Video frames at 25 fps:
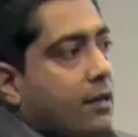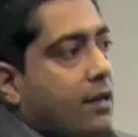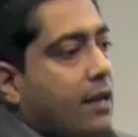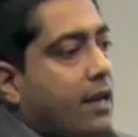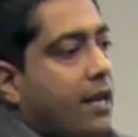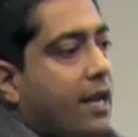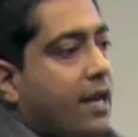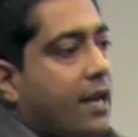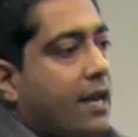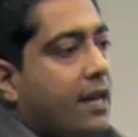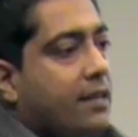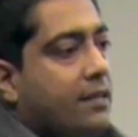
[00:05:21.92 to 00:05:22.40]

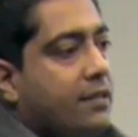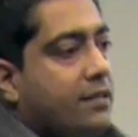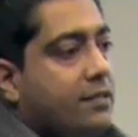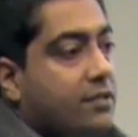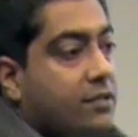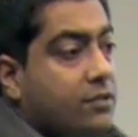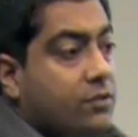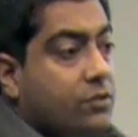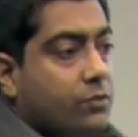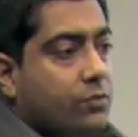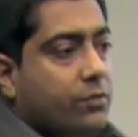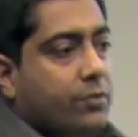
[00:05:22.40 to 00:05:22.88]
And
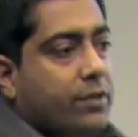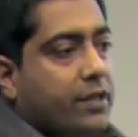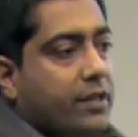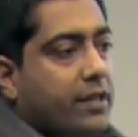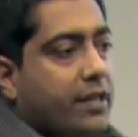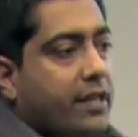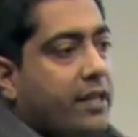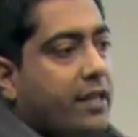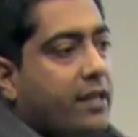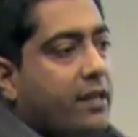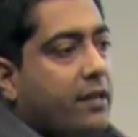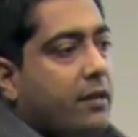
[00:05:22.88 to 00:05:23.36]
this is a
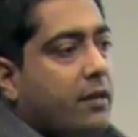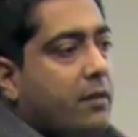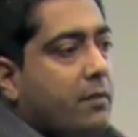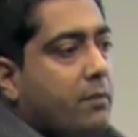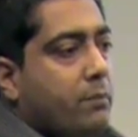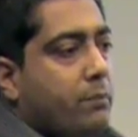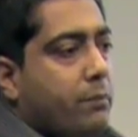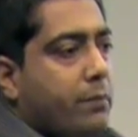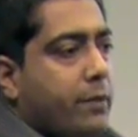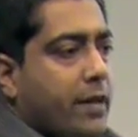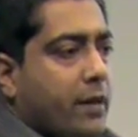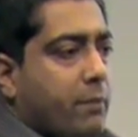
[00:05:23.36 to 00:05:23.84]
really
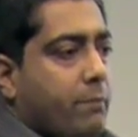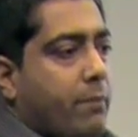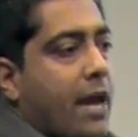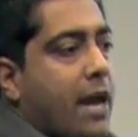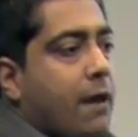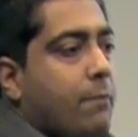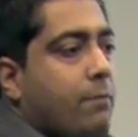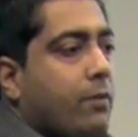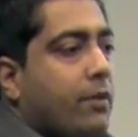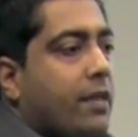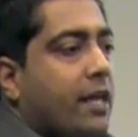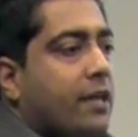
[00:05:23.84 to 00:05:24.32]
big
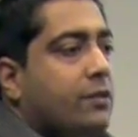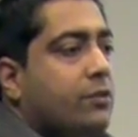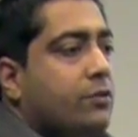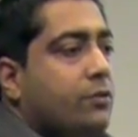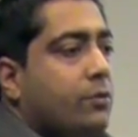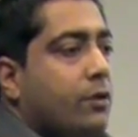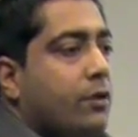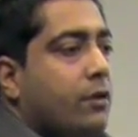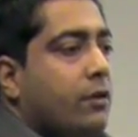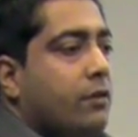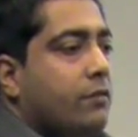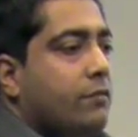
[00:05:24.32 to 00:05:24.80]
paper that
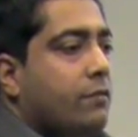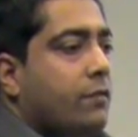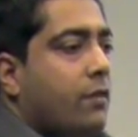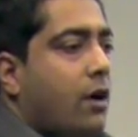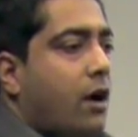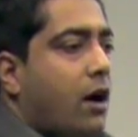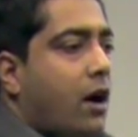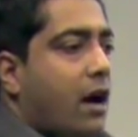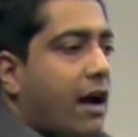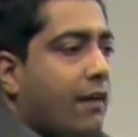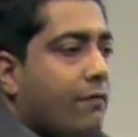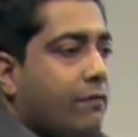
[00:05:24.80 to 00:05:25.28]
sort of
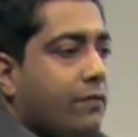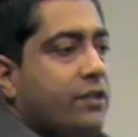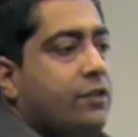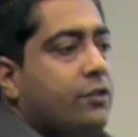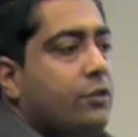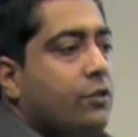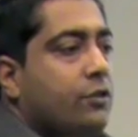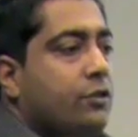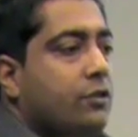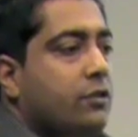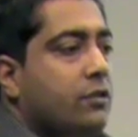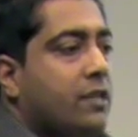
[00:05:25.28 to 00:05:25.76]
every
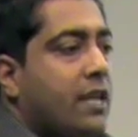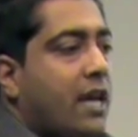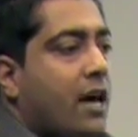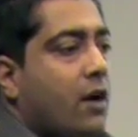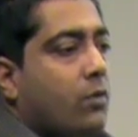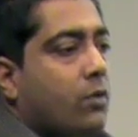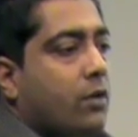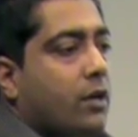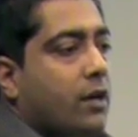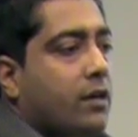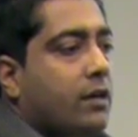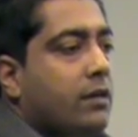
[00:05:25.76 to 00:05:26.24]
social
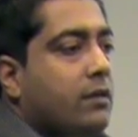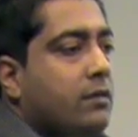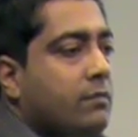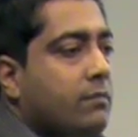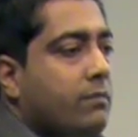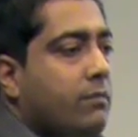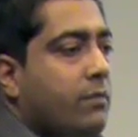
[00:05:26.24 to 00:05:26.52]
network